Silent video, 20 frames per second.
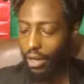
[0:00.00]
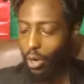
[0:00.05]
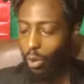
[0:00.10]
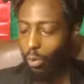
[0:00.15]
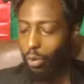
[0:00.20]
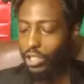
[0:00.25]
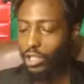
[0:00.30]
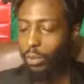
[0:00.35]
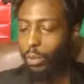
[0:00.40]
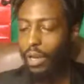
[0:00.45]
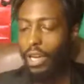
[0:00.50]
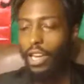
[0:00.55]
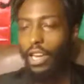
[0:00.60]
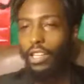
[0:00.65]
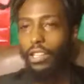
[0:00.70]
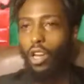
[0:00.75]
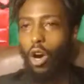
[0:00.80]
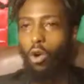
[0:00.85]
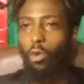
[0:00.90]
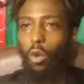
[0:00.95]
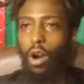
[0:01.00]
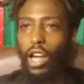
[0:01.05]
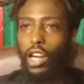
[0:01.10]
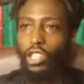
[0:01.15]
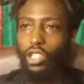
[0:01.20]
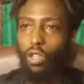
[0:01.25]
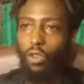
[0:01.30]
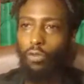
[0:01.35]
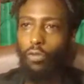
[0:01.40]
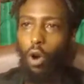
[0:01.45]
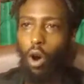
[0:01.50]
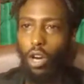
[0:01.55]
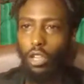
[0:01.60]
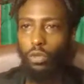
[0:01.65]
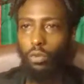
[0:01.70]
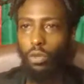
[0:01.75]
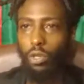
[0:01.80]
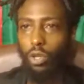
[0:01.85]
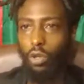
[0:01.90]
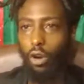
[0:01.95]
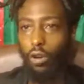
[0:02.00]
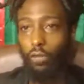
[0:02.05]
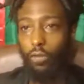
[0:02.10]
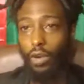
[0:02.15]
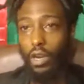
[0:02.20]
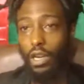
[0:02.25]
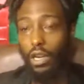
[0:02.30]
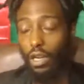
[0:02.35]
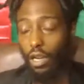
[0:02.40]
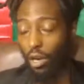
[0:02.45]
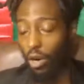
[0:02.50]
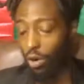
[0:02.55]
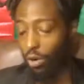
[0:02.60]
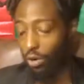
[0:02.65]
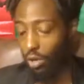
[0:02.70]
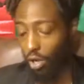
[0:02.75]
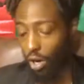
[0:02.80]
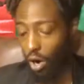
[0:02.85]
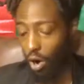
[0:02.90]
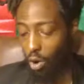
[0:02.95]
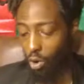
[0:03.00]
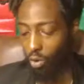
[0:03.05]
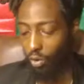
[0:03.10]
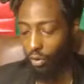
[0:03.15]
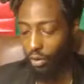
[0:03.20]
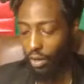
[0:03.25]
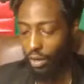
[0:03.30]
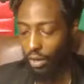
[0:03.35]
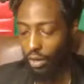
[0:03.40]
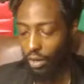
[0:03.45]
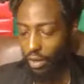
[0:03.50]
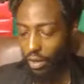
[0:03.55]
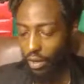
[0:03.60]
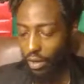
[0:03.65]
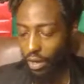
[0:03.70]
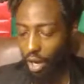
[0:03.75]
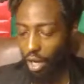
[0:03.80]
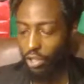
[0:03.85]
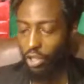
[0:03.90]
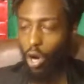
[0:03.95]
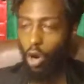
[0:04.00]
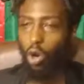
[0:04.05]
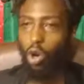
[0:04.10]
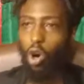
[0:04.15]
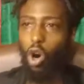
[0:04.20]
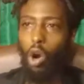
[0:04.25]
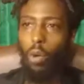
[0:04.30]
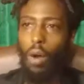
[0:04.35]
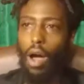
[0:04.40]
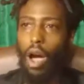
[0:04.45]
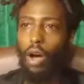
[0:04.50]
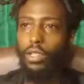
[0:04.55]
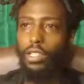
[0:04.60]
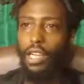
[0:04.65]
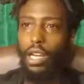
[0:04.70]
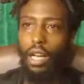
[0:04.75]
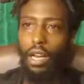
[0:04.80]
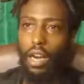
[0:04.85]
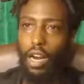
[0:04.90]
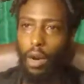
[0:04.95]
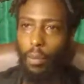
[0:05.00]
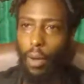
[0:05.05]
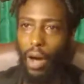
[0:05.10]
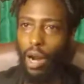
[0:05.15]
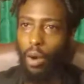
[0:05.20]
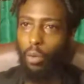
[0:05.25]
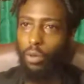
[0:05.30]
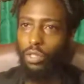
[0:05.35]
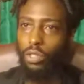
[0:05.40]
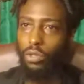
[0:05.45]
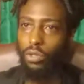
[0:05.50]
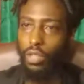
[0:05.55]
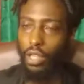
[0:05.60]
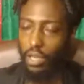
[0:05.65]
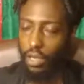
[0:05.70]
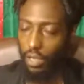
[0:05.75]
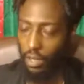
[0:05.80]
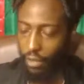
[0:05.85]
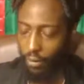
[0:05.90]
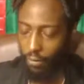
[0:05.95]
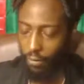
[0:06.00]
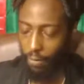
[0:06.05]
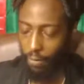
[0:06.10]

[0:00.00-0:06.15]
which means don't raise your voice when you are feeding the hungry, or don't go around telling everybody what you did